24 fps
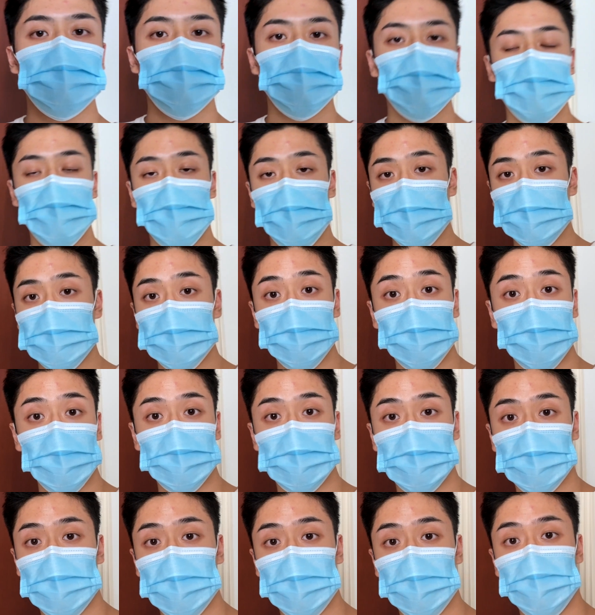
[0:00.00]
Alright, so
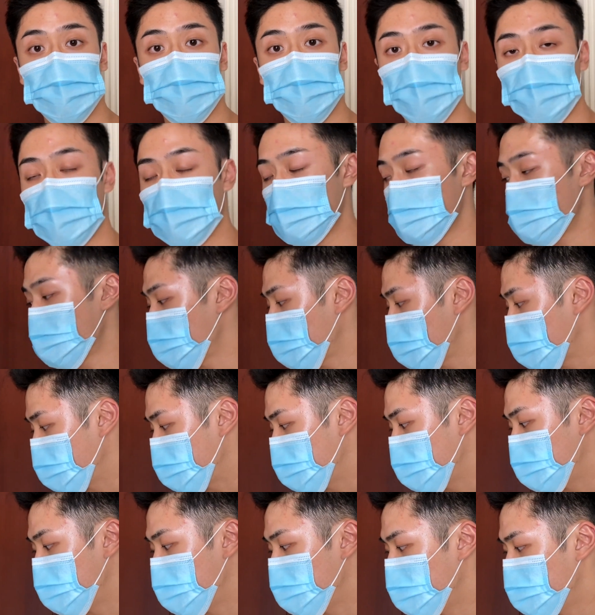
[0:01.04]
basically right now
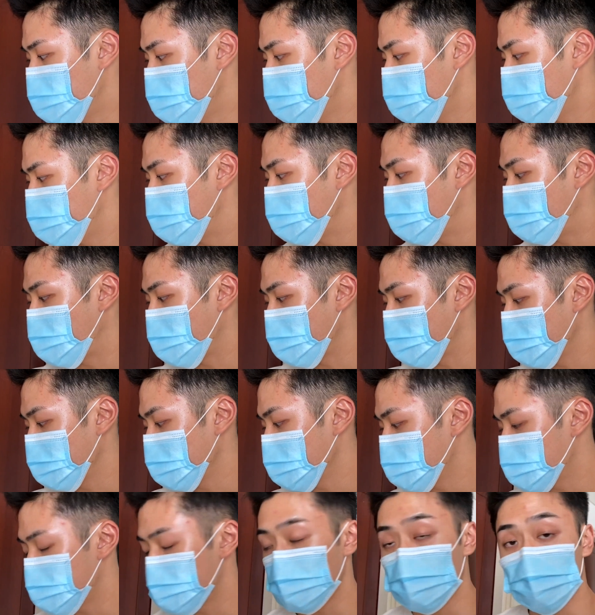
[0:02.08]
I'm preparing
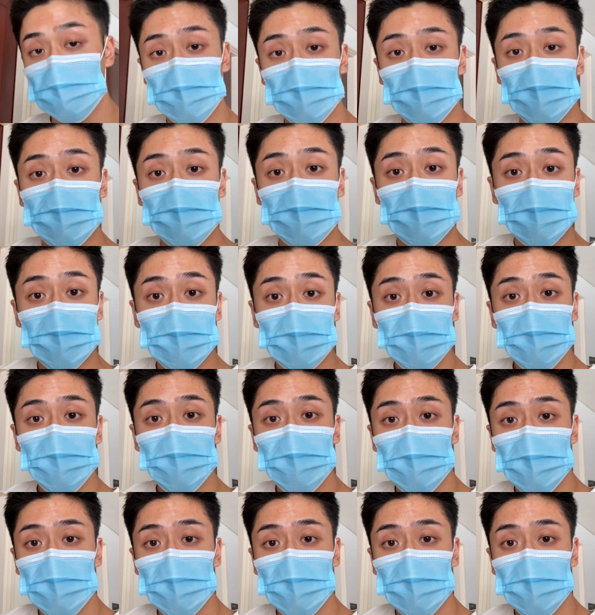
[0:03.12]
to leave.